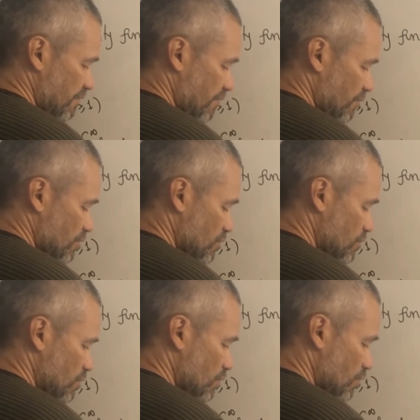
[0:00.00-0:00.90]
from
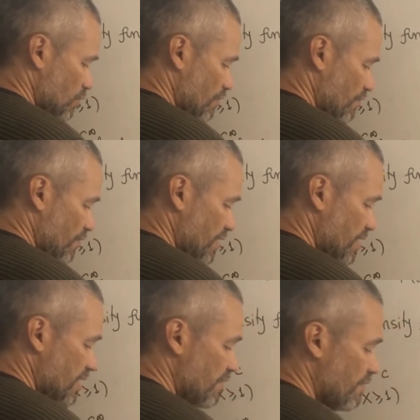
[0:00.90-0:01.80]
2 to
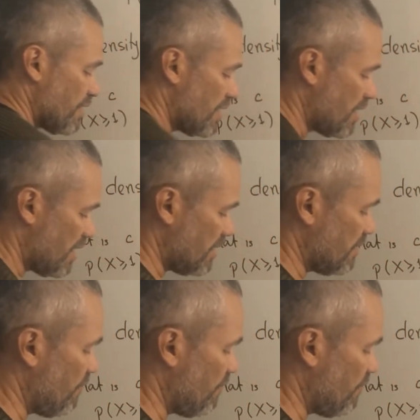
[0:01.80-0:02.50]
infinity, and the